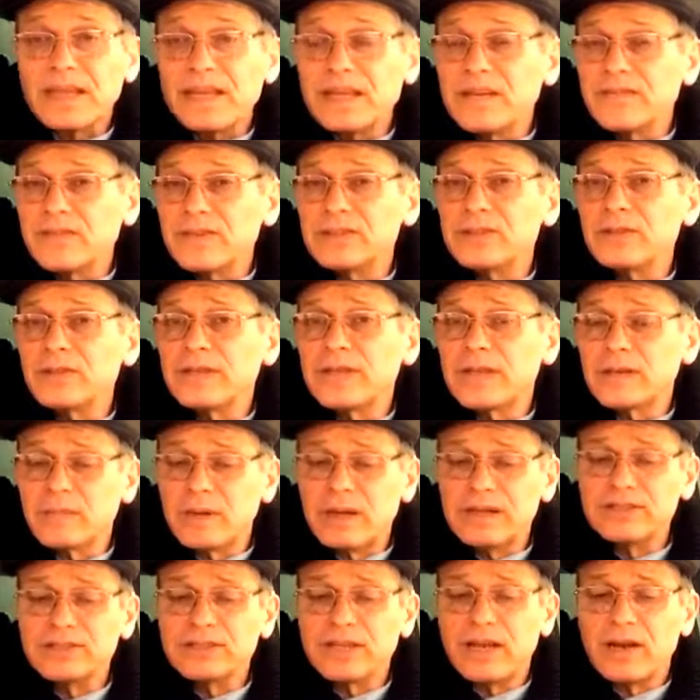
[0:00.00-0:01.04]
Individually in
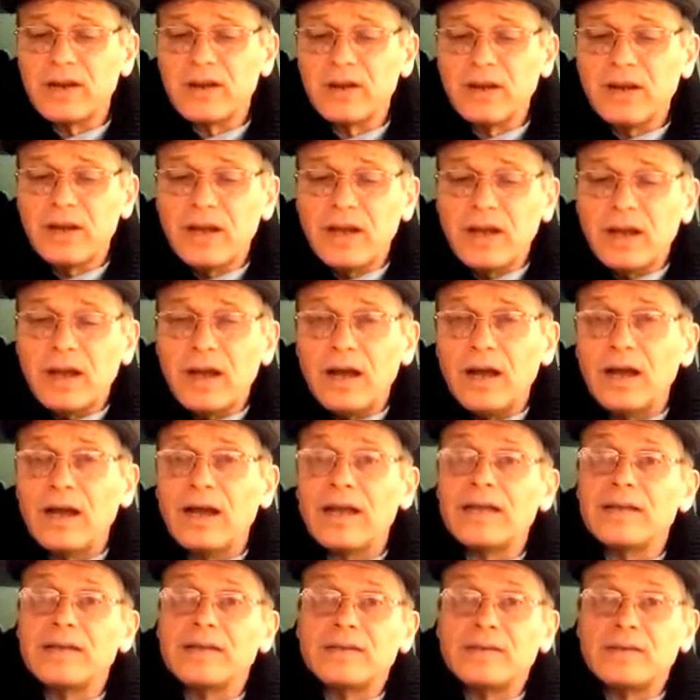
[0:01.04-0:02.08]
Moscow,
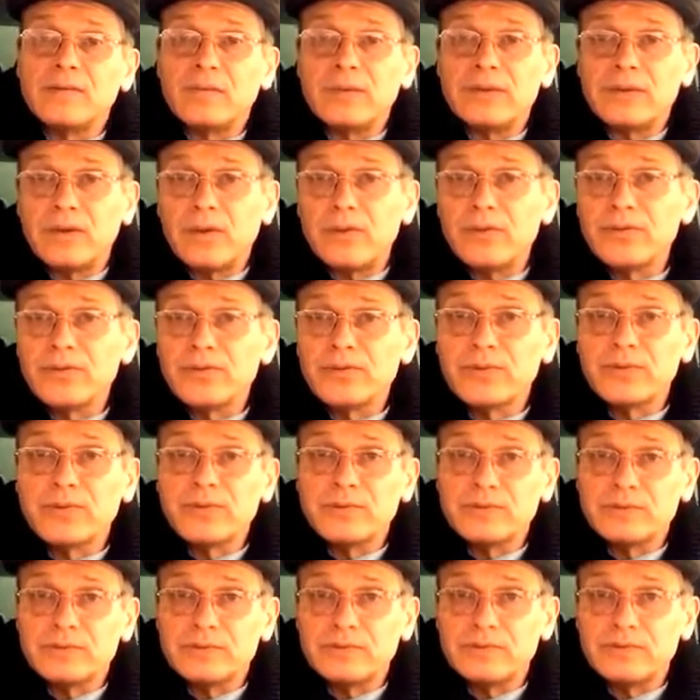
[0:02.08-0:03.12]
we go
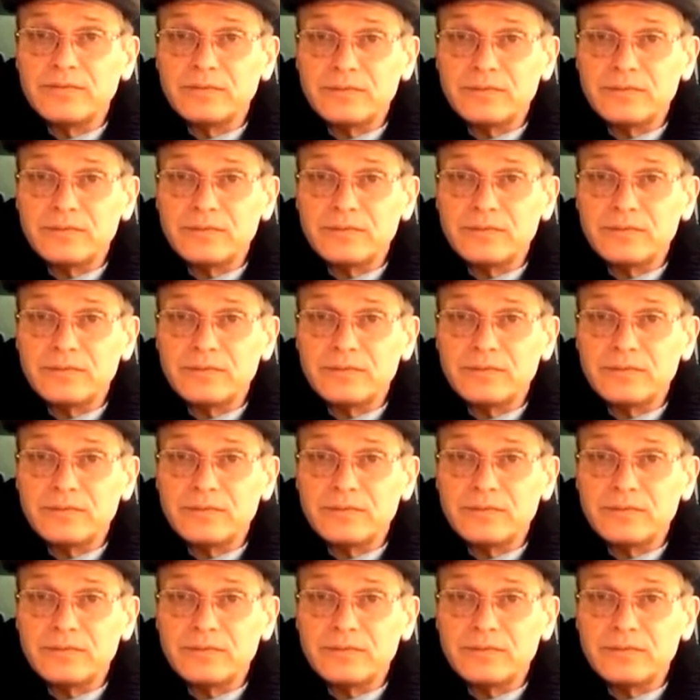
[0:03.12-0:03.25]
through